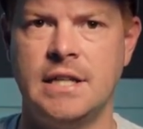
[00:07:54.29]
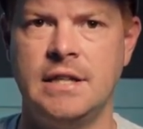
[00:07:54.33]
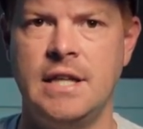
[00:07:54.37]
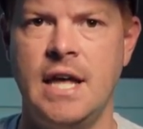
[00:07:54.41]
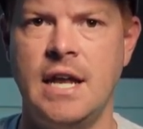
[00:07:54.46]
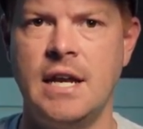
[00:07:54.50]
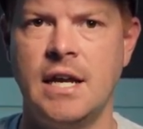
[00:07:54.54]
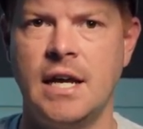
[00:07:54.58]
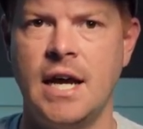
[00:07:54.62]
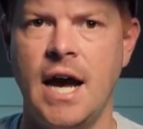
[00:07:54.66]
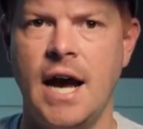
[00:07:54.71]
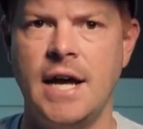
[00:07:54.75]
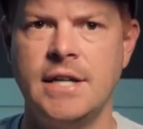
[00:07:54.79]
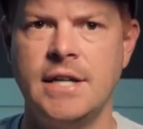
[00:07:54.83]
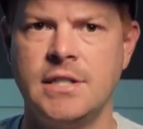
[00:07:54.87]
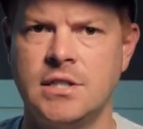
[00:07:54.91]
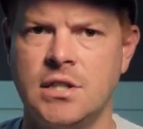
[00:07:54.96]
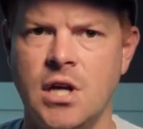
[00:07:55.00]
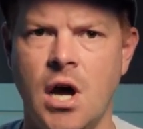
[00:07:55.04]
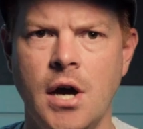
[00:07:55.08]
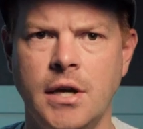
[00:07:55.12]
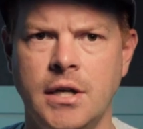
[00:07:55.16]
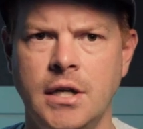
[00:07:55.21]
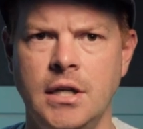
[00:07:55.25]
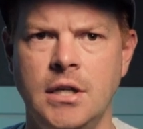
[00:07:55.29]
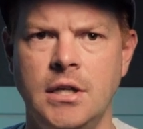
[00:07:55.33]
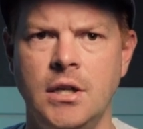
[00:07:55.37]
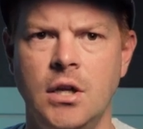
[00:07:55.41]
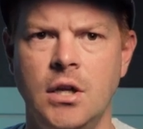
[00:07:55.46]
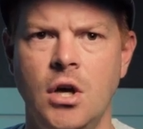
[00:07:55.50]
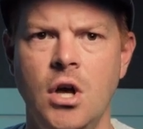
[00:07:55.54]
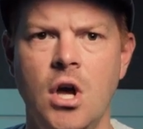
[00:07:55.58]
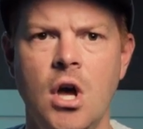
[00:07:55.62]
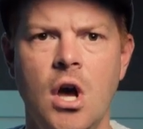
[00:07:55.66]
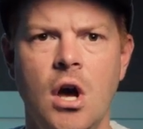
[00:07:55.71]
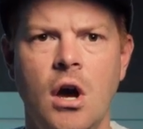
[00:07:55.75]
and then a guy's
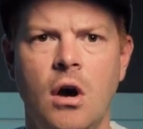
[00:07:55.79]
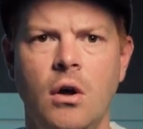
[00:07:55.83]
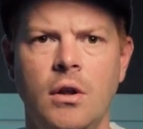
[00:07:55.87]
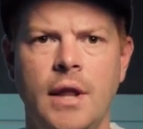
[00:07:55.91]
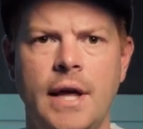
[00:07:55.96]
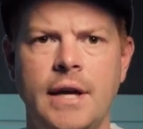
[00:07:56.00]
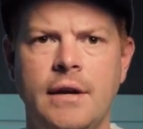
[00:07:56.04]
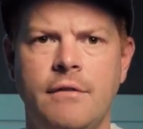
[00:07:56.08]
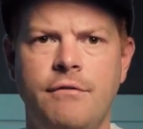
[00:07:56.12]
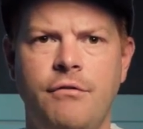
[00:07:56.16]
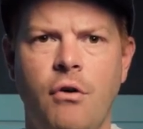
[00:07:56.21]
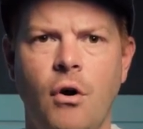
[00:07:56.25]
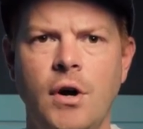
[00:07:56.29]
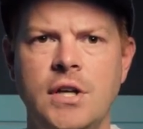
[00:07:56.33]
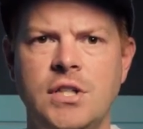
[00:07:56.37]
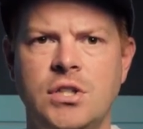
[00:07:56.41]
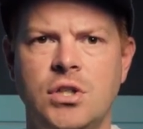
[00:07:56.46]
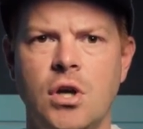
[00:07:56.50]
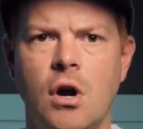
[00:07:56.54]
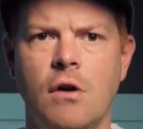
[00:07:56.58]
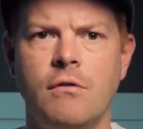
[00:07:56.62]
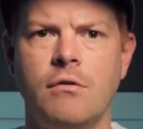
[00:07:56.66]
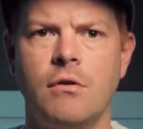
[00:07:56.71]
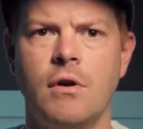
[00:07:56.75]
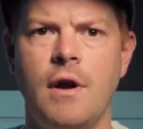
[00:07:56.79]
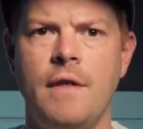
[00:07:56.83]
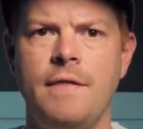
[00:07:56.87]
talking like voiceover,